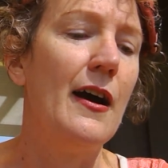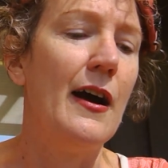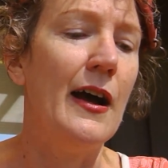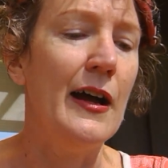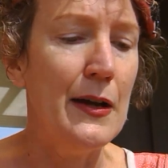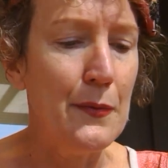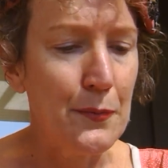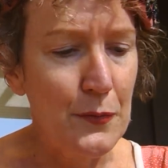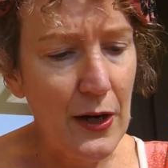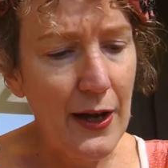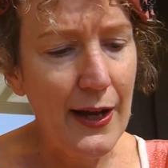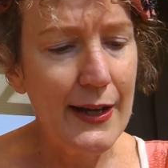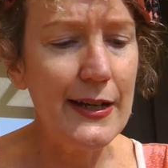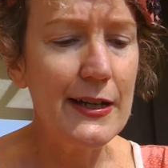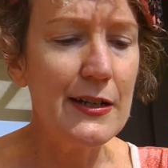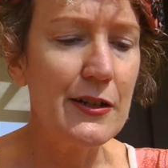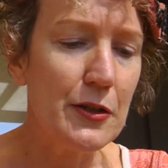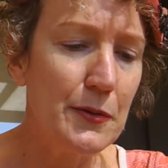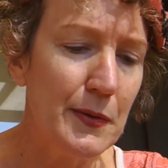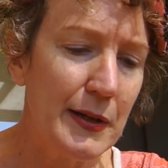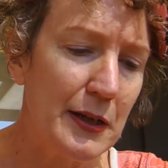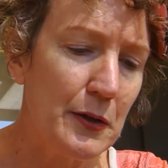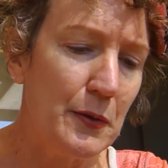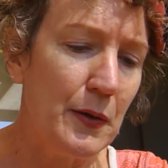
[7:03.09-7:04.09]
I am writing
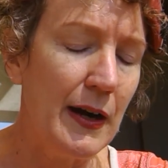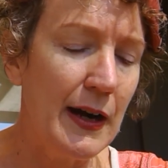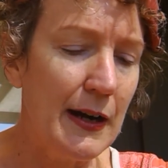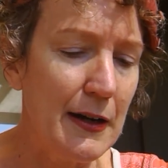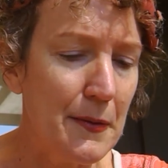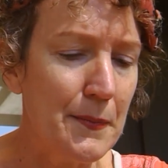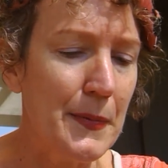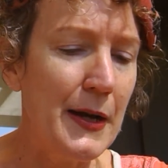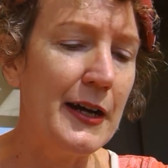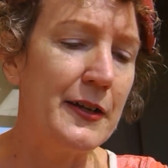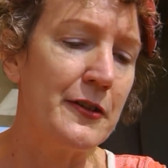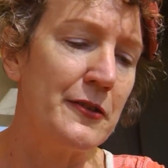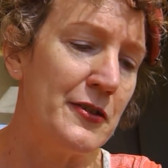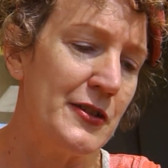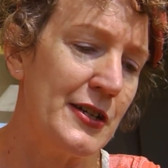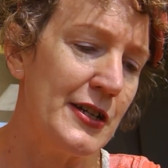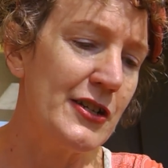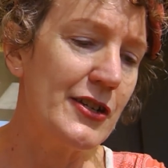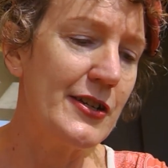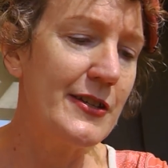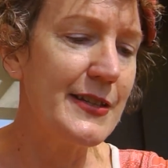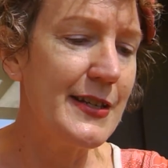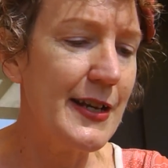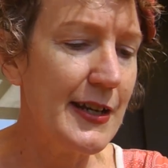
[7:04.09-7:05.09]
to inquire about
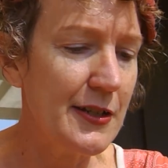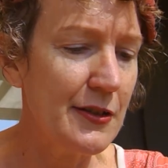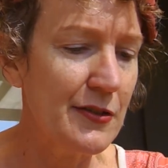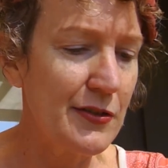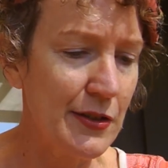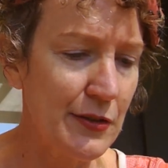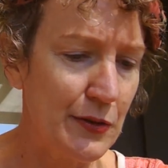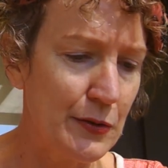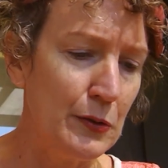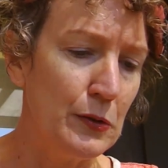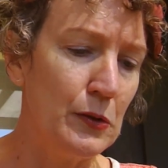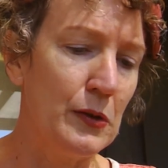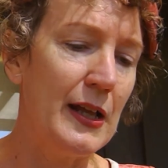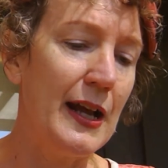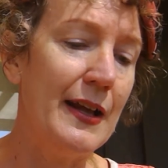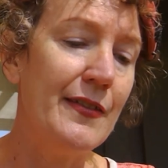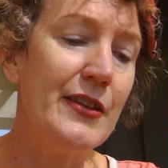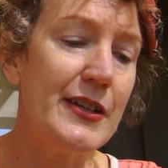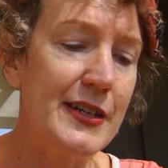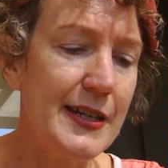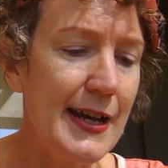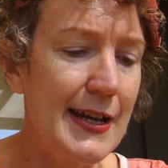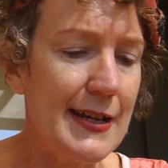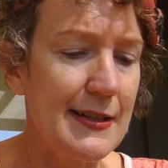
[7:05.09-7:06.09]
auditions at your school
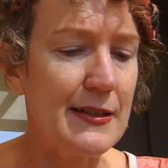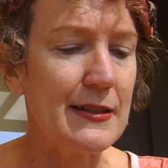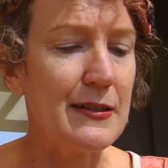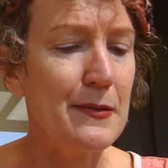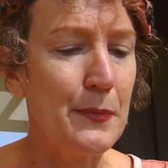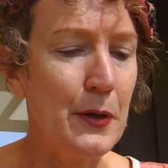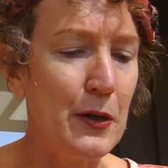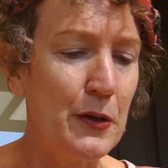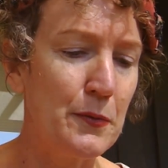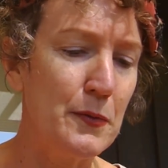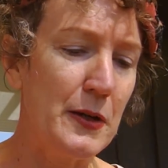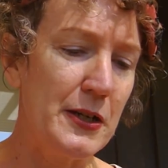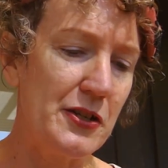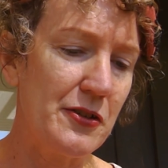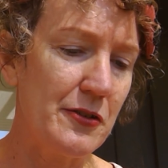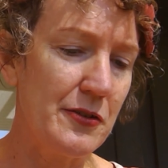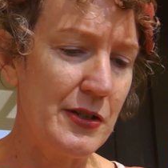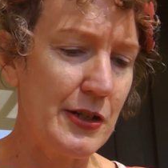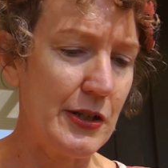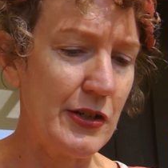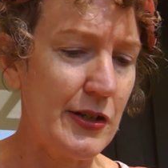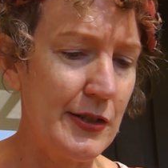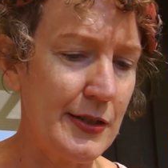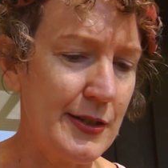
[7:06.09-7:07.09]
and the dates upon which
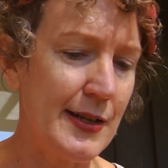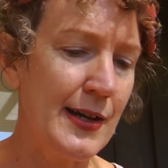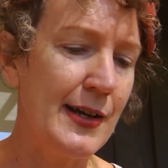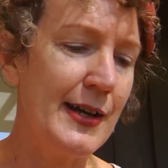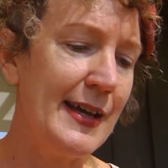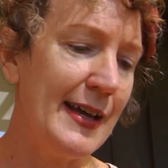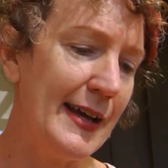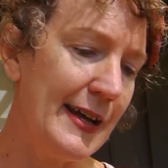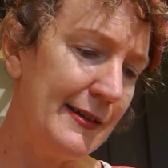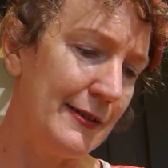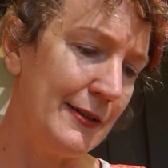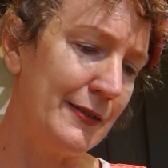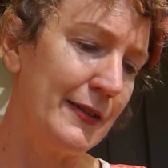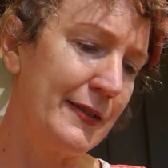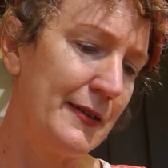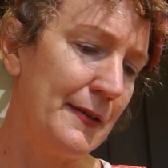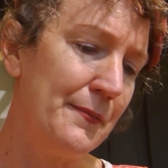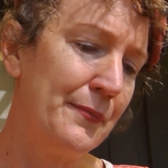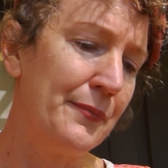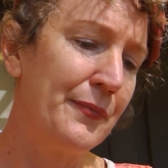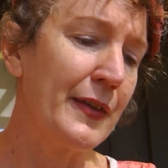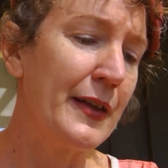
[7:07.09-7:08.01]
auditions are held.